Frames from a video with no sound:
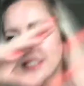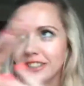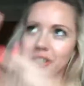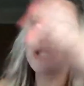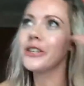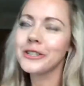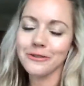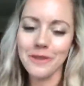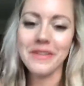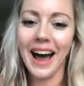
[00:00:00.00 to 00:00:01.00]
deduce
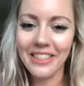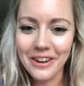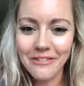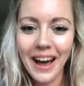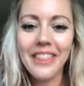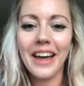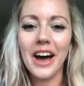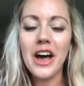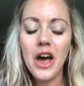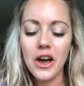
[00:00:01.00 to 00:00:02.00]
from that the fact
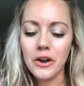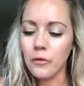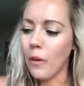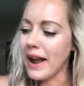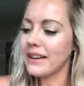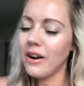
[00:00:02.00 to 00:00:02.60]
that when